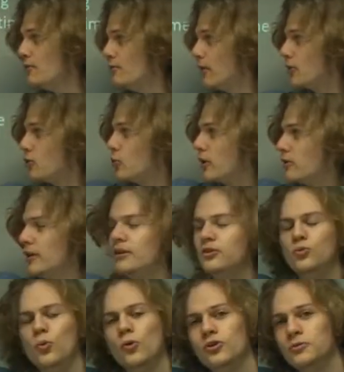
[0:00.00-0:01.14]
very quickly
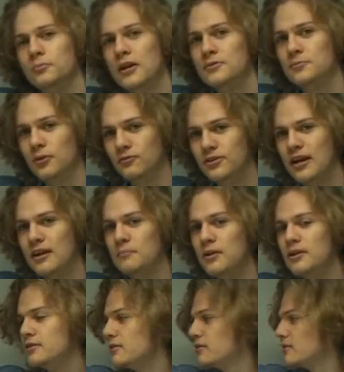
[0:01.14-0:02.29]
toward a displacement of 10
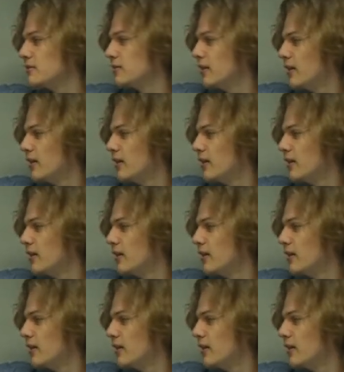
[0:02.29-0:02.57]
meters.